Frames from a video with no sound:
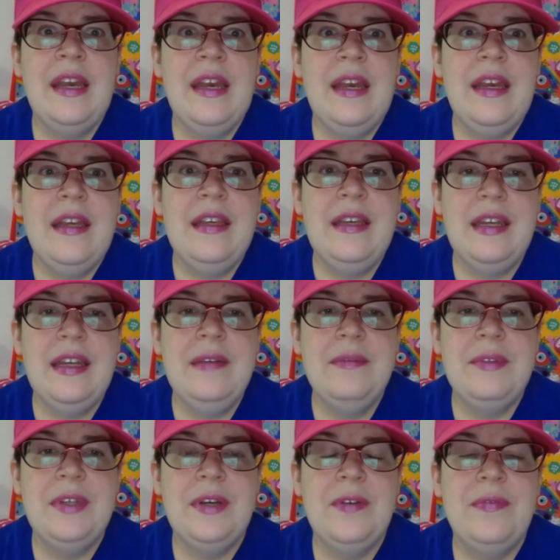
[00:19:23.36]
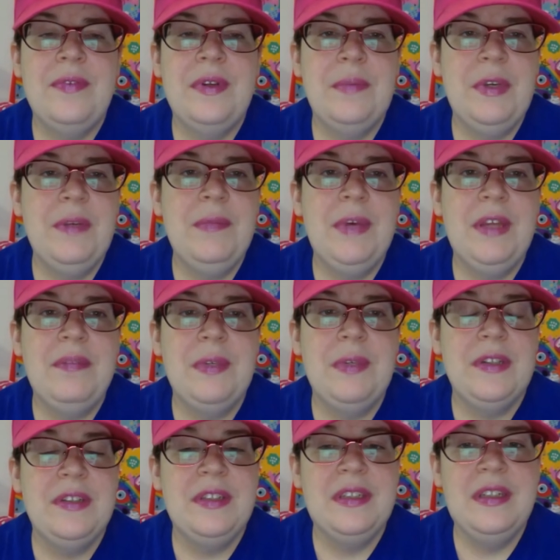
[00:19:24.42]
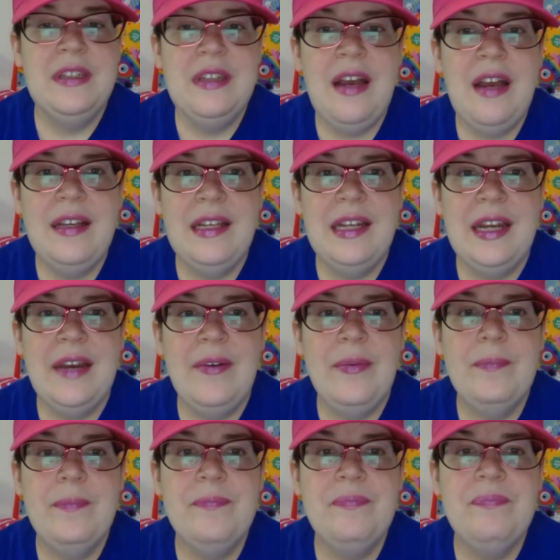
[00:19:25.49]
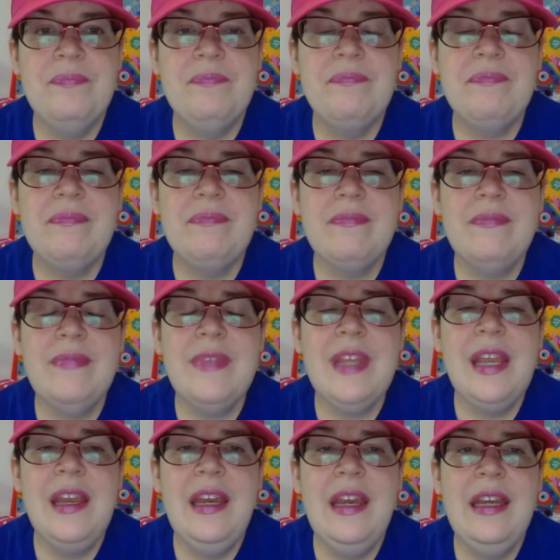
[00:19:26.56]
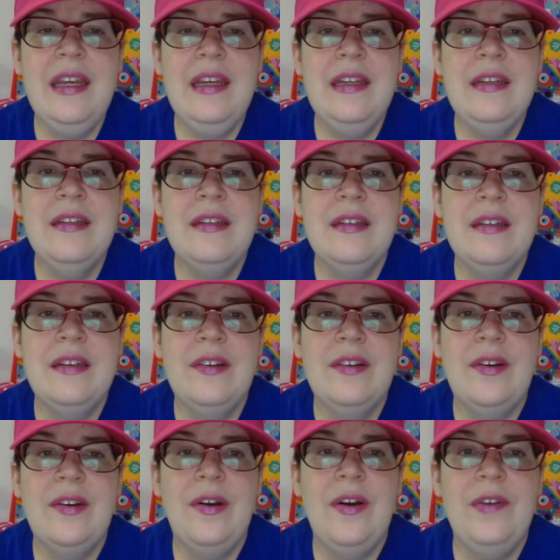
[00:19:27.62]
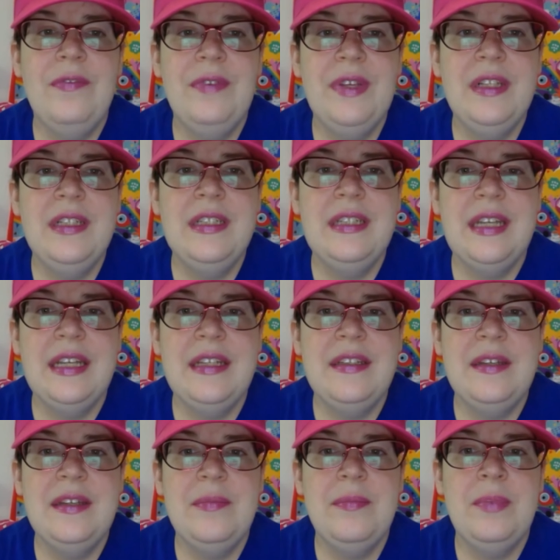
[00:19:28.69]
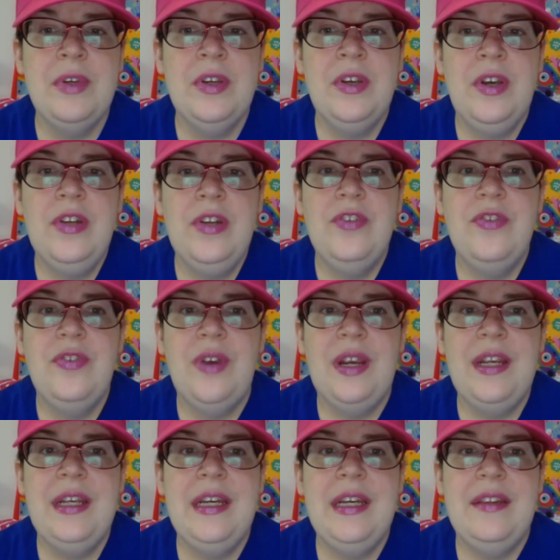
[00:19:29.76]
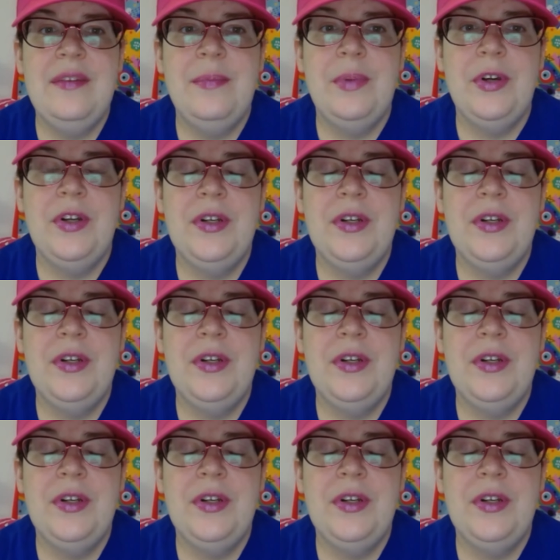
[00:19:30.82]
getting himself in a big mess because he did not get out. And our villain takes him to try and get the bird.